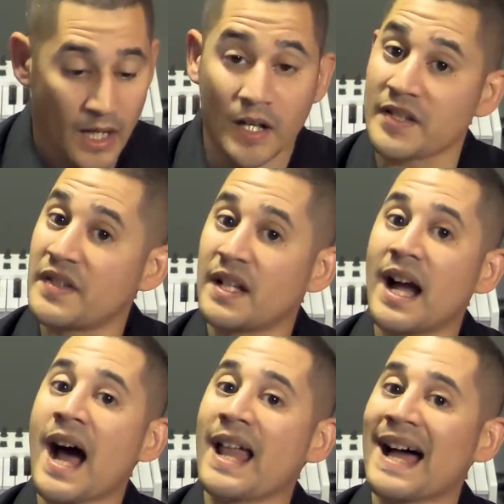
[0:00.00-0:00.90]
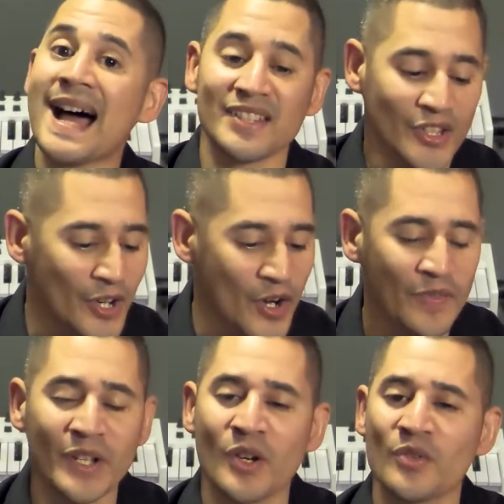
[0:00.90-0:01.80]
Cause the God I
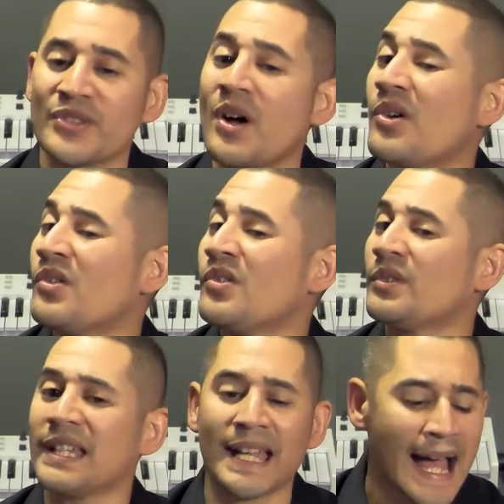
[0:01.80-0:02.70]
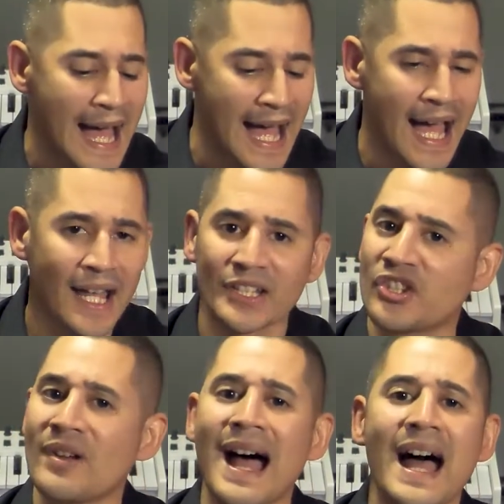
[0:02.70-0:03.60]
serve knows only how to
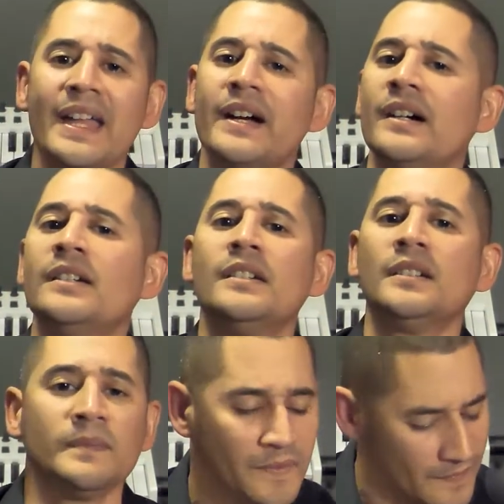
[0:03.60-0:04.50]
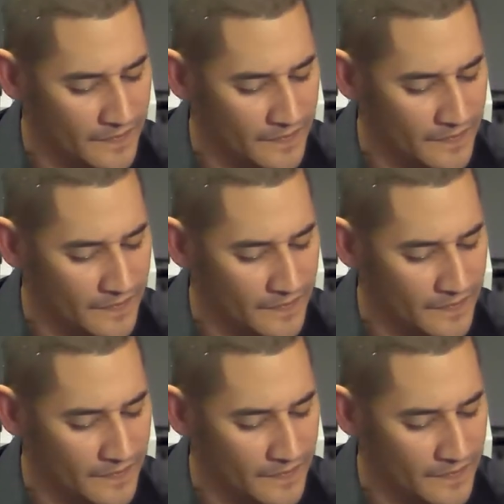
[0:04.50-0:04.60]
triumph.